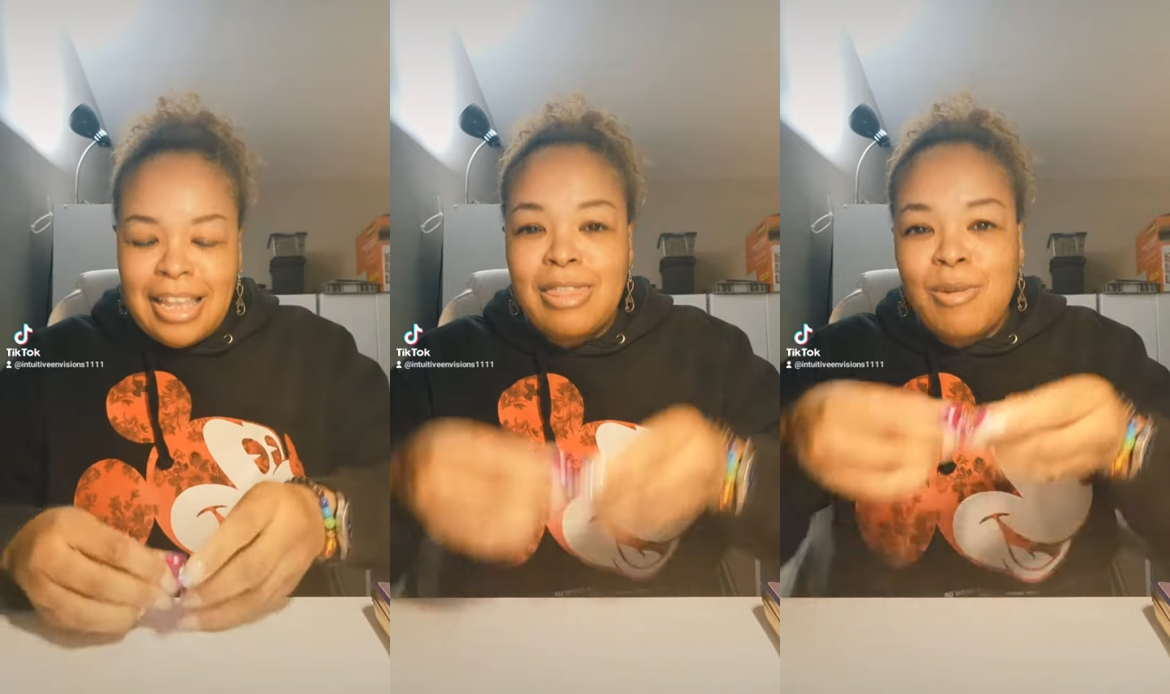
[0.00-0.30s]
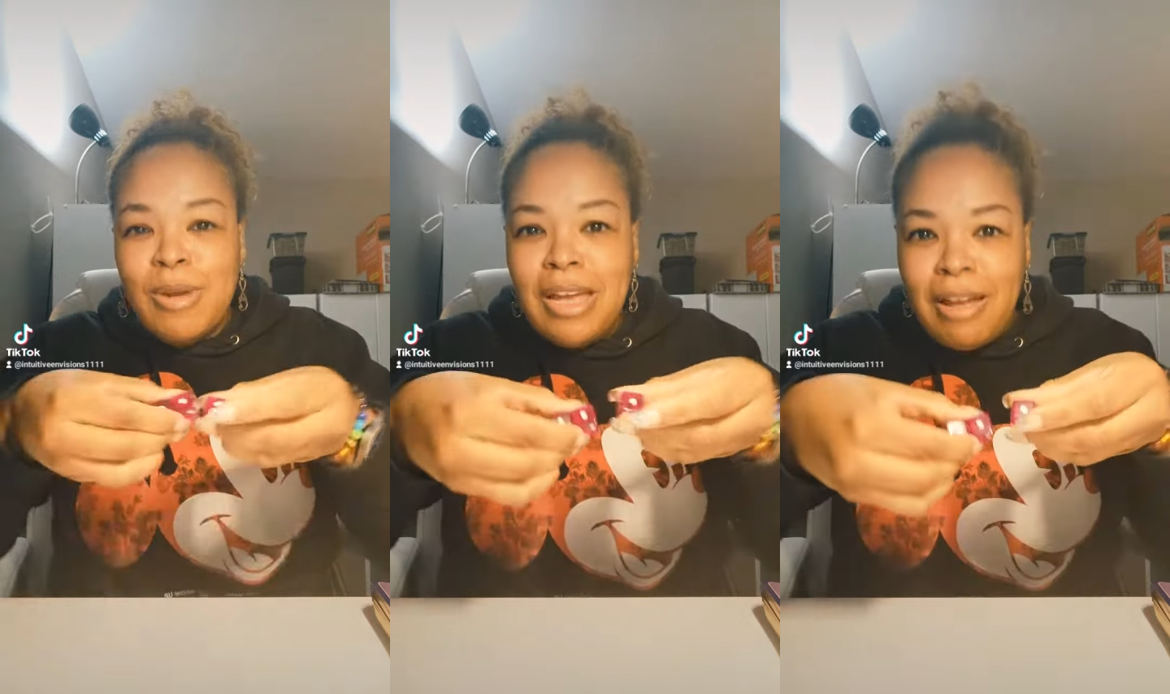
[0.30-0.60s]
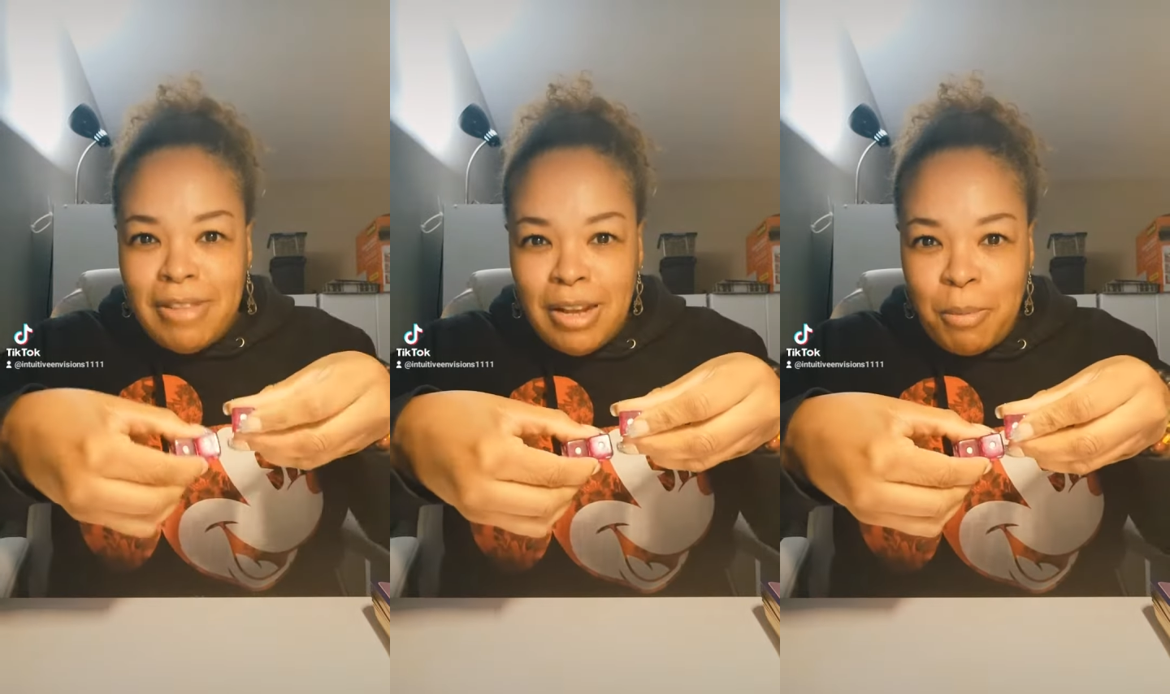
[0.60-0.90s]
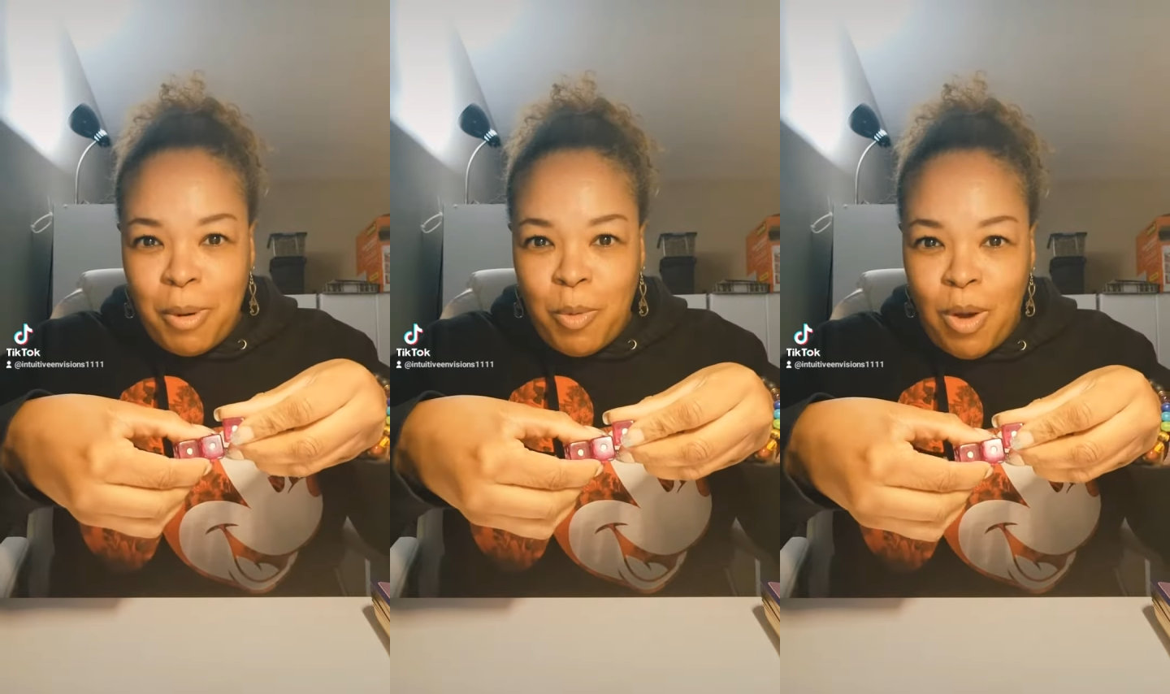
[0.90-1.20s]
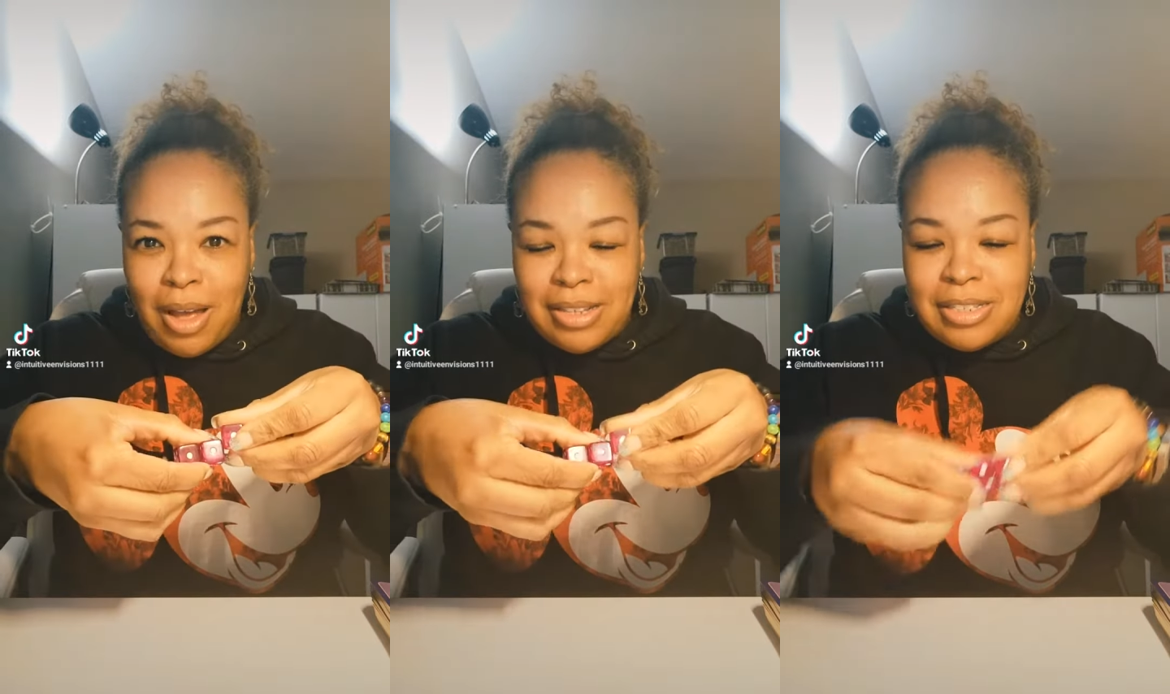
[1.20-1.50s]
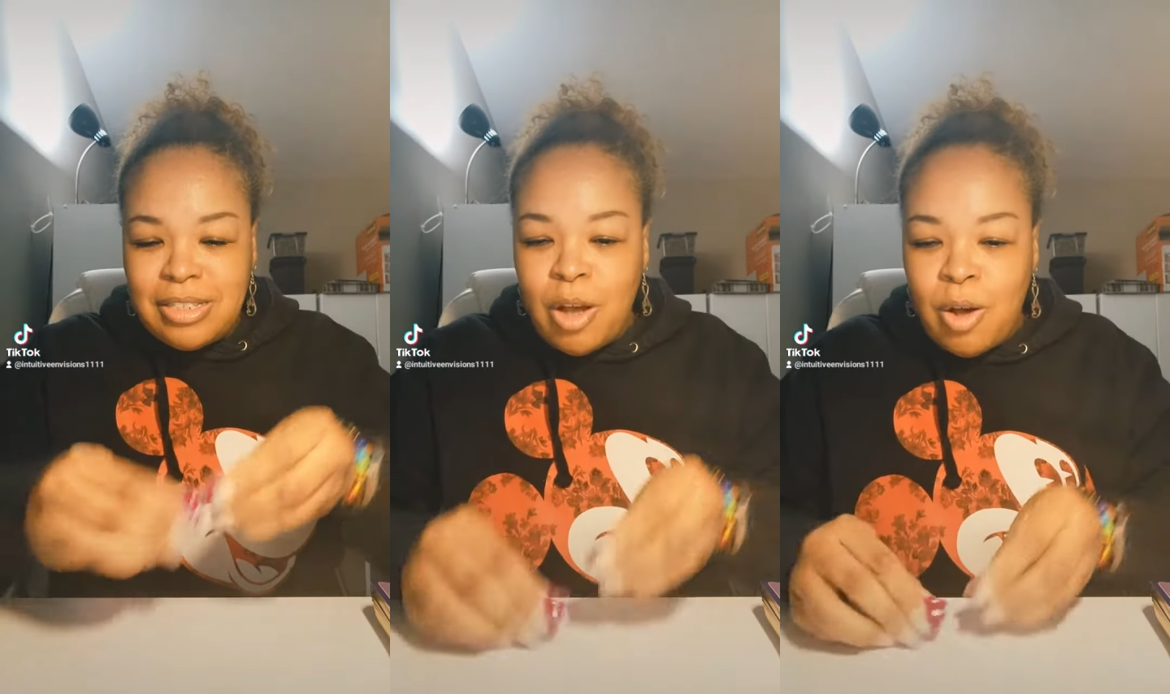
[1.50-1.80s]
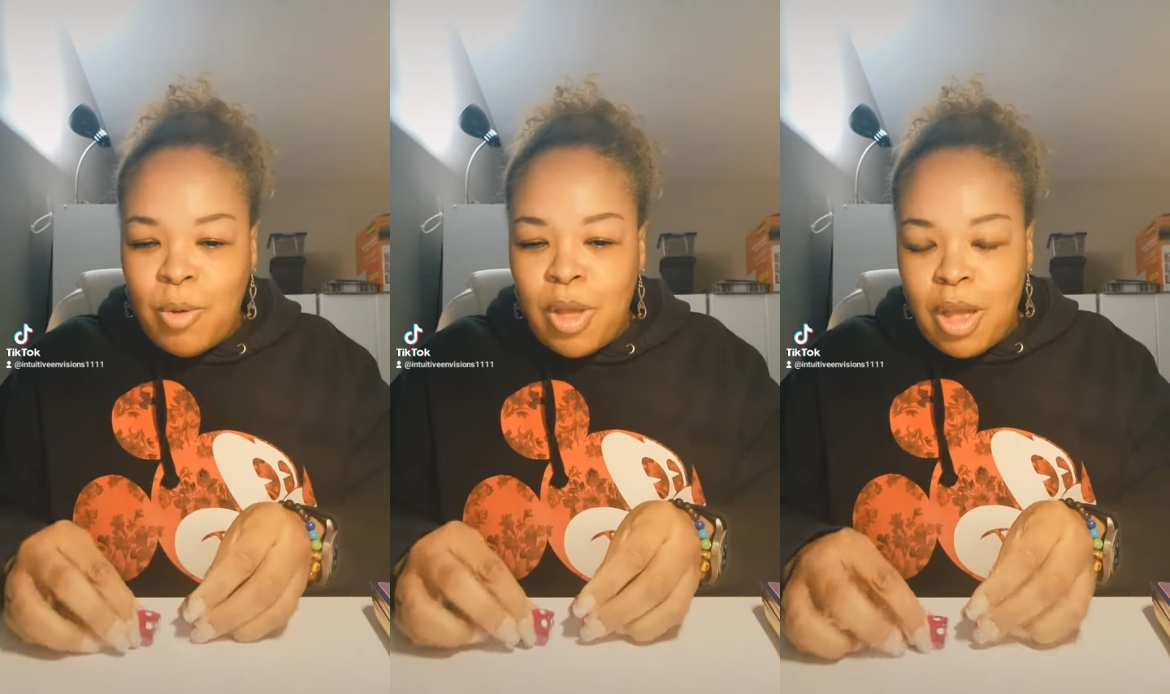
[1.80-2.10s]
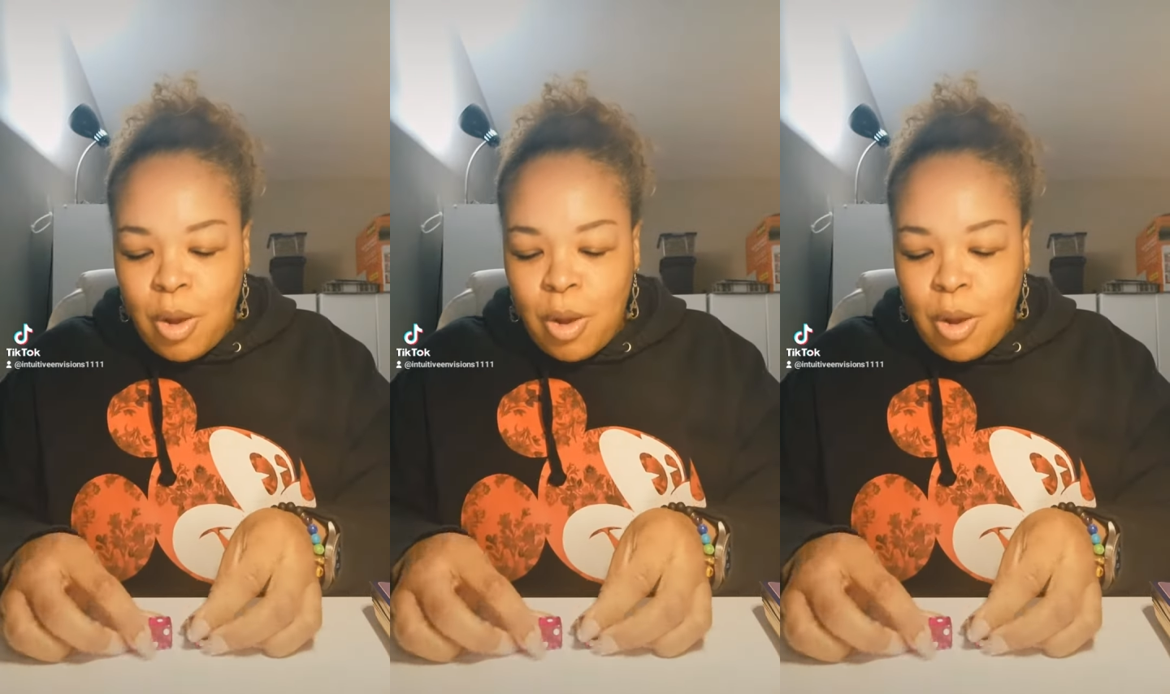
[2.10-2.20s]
three of the number one. So